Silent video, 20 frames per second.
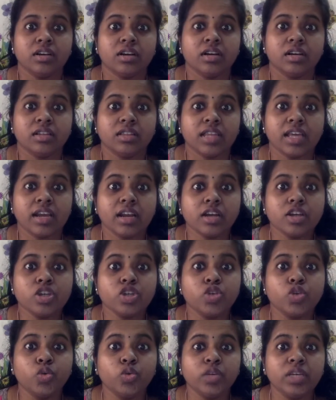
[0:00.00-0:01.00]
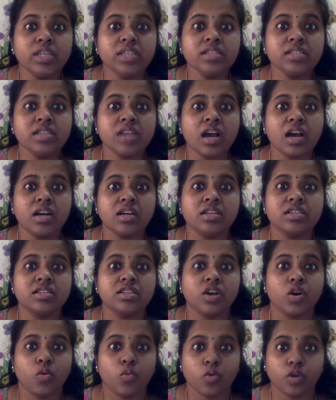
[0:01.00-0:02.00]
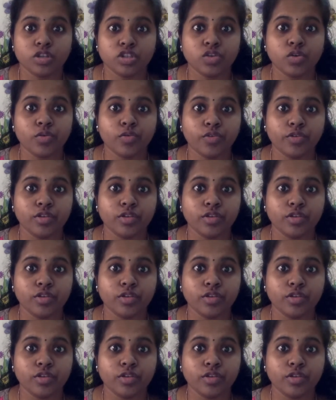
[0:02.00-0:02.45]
there are shooting stars. Watch out for the